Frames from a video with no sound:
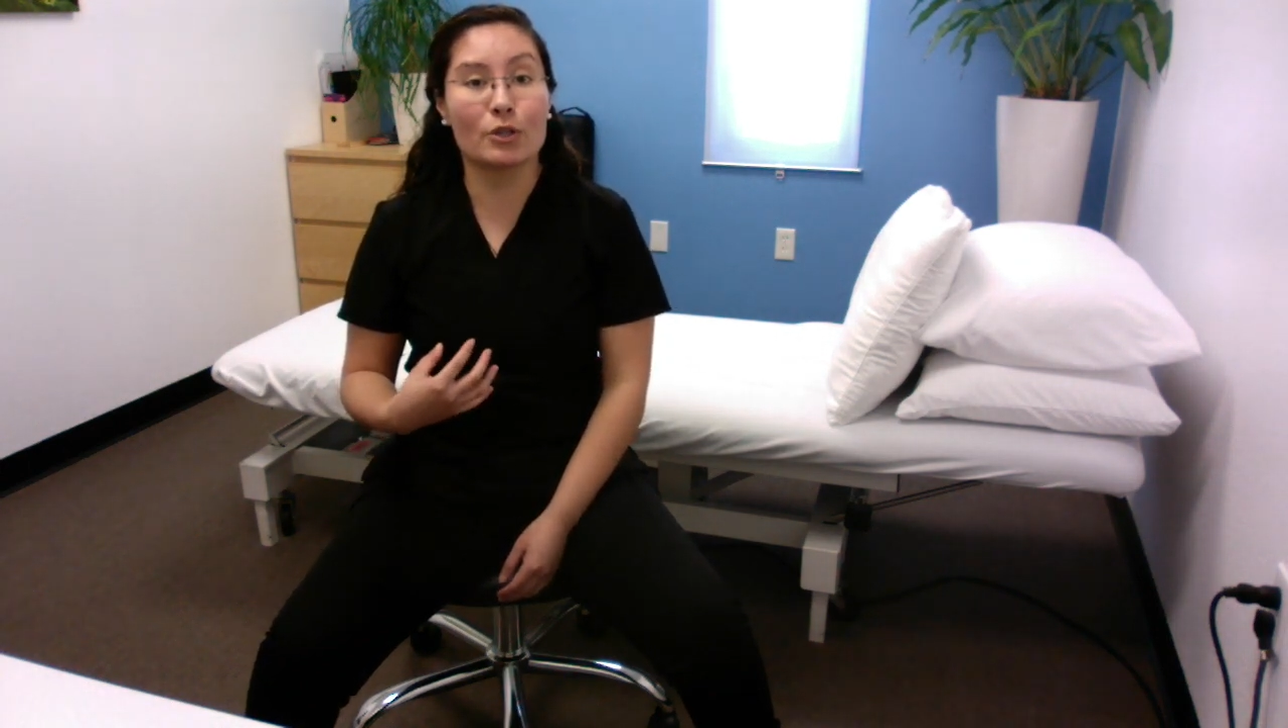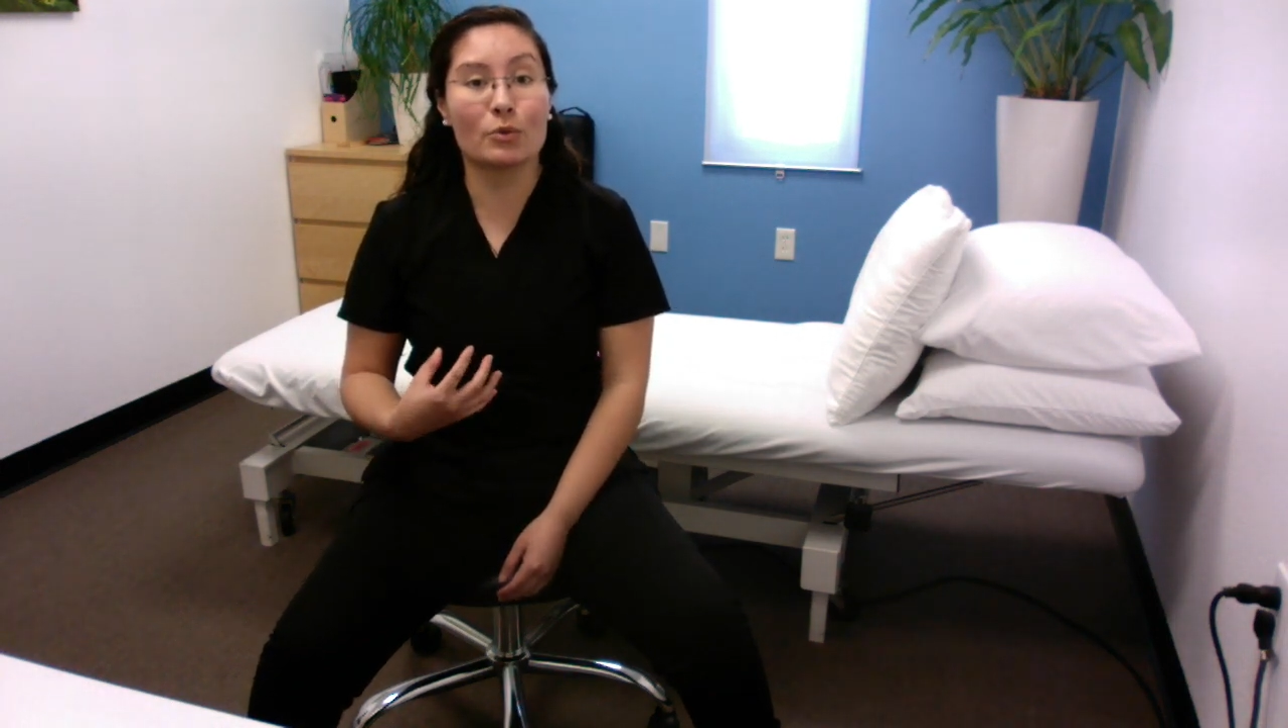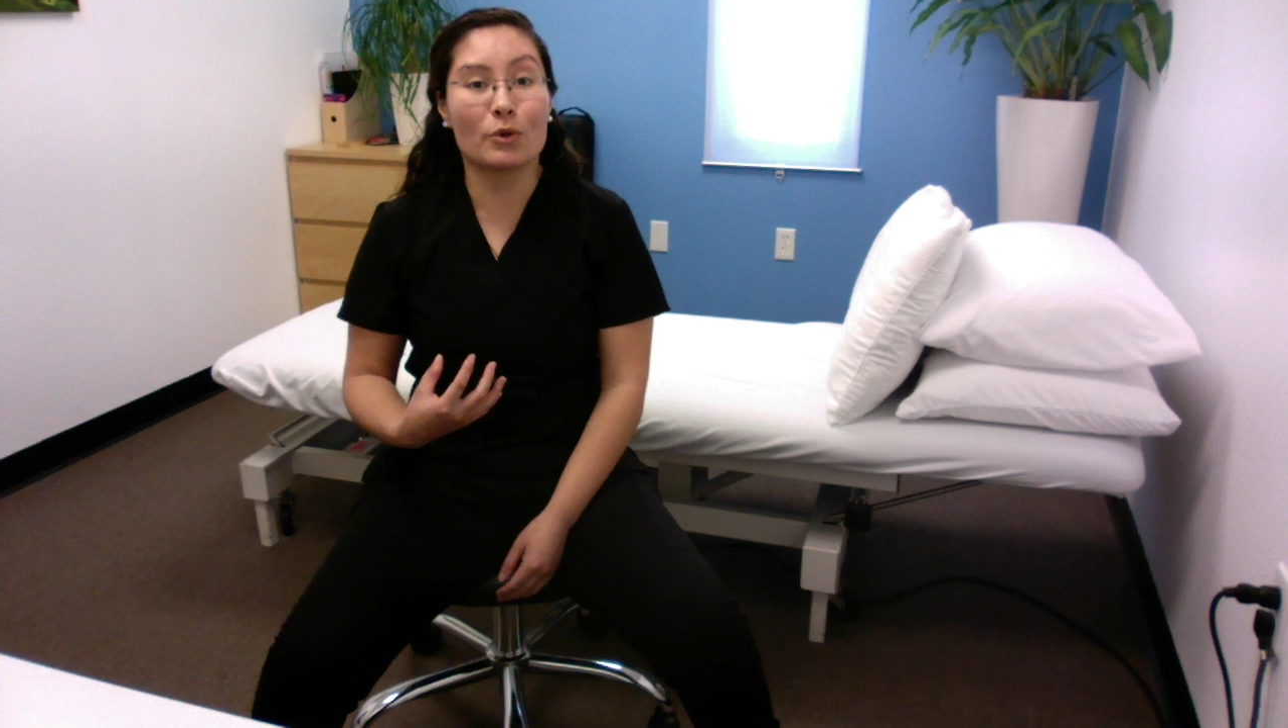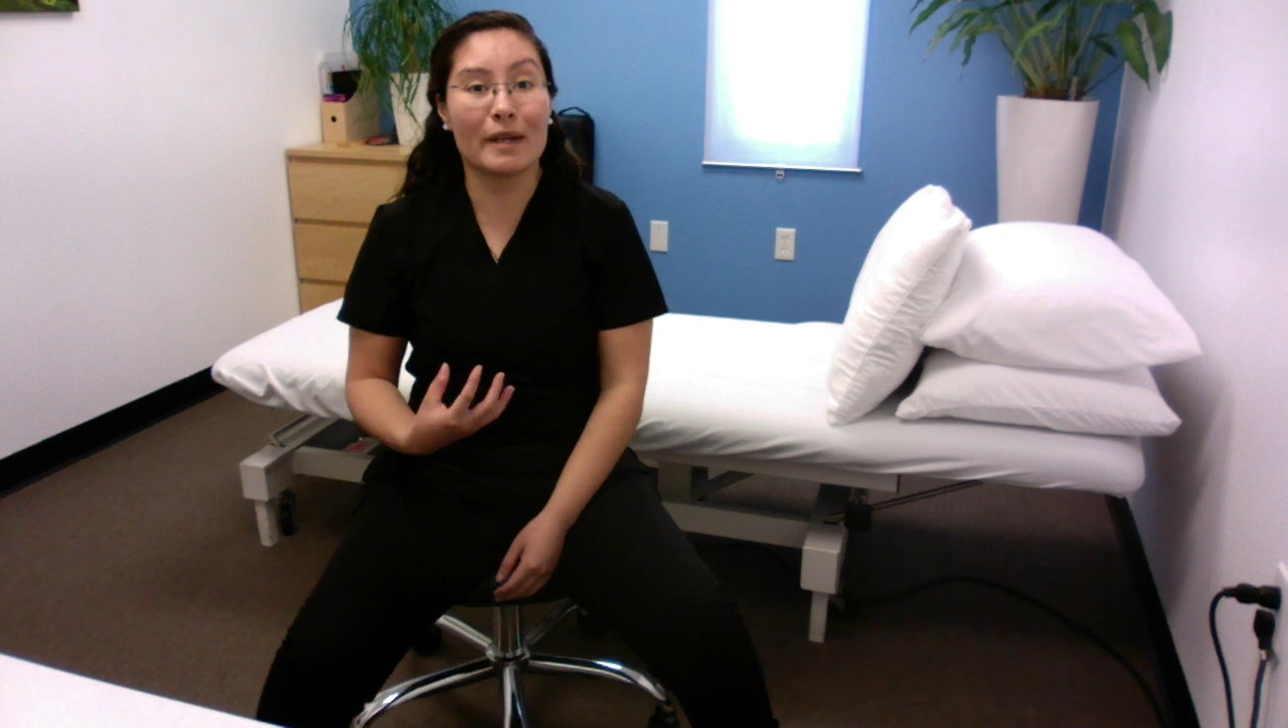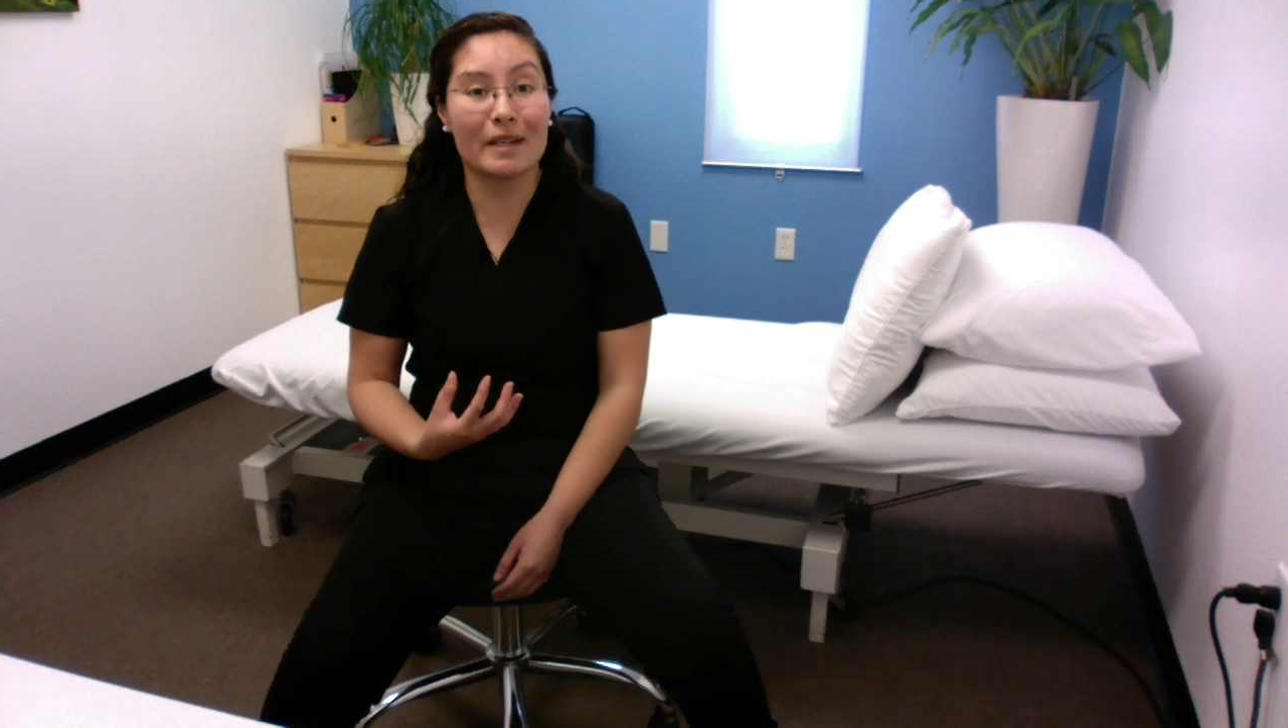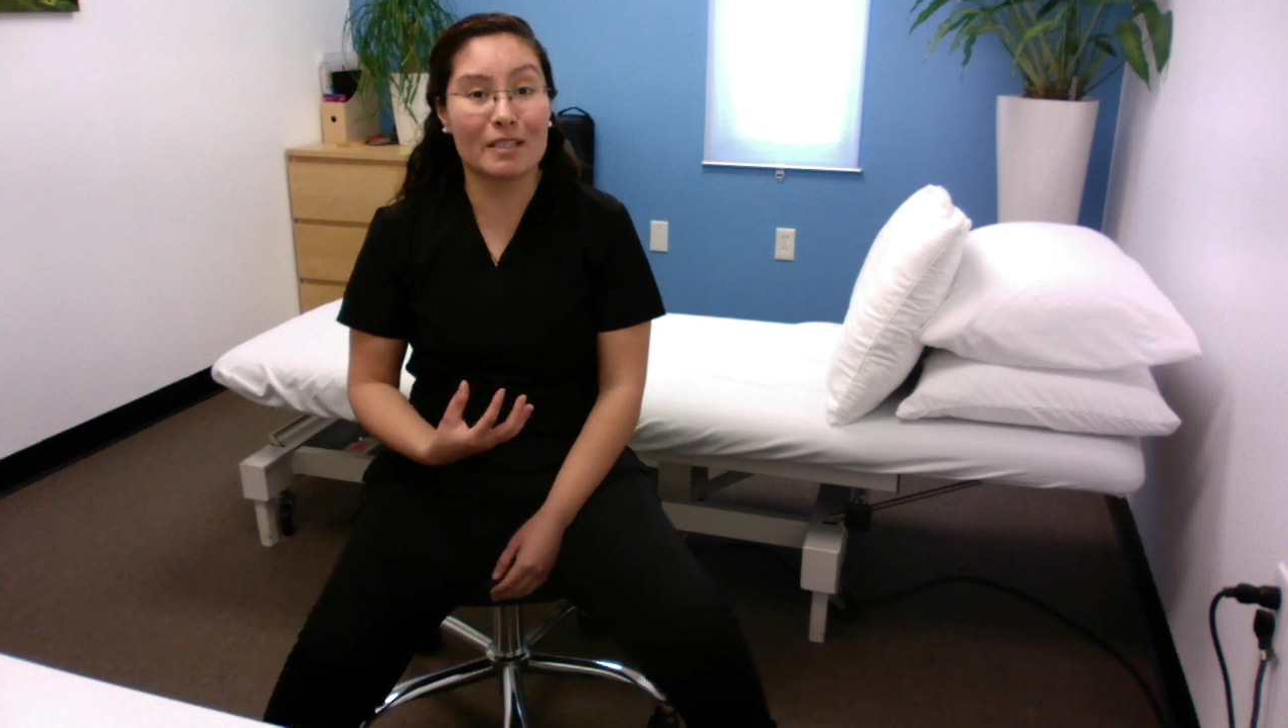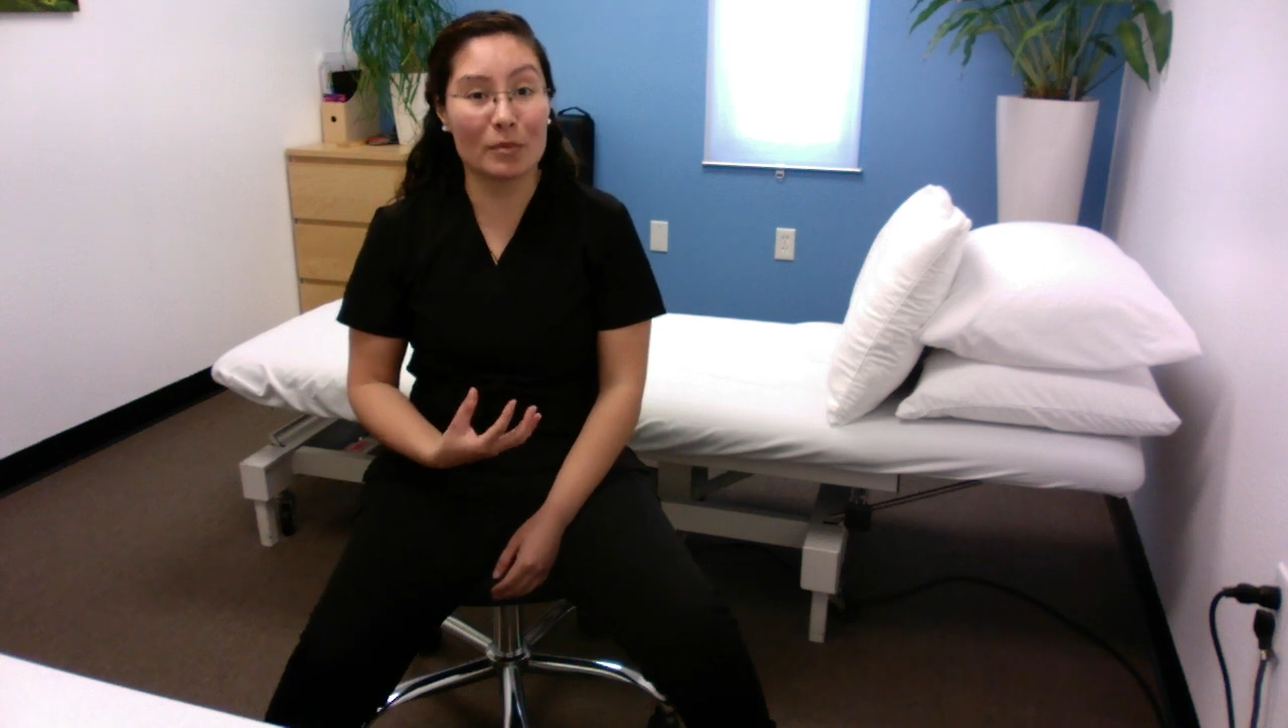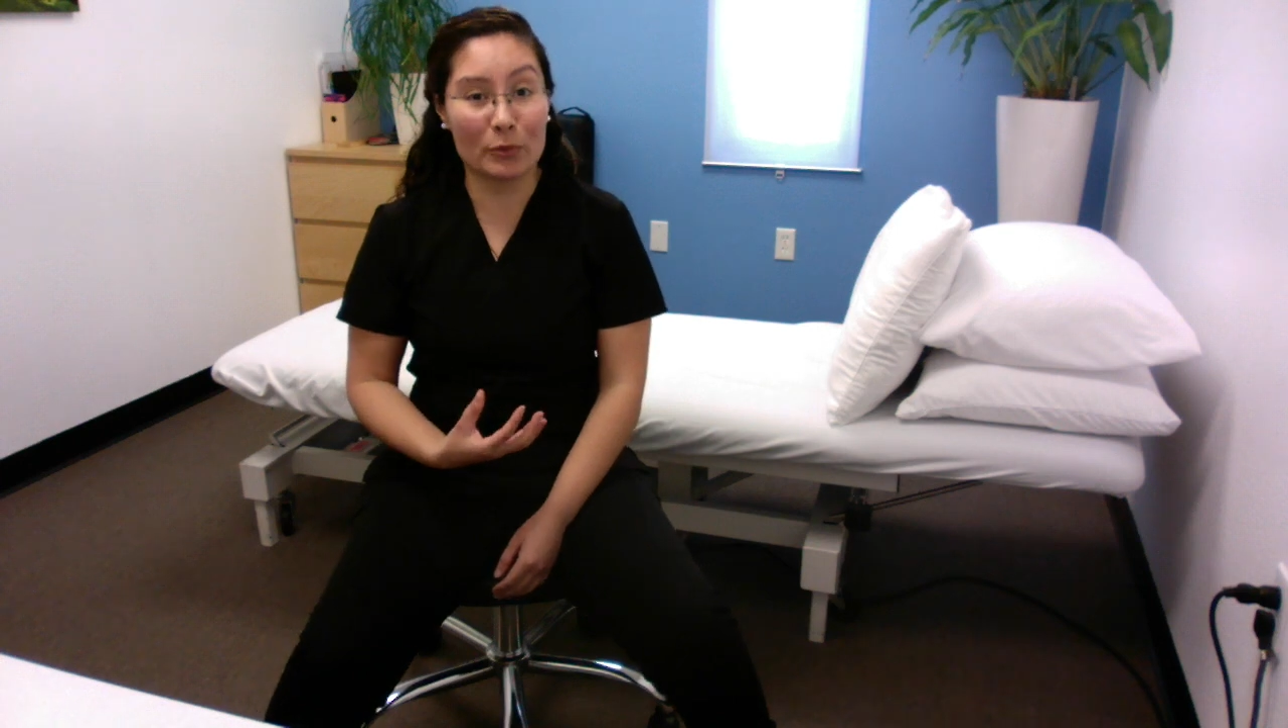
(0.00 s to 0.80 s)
won't end up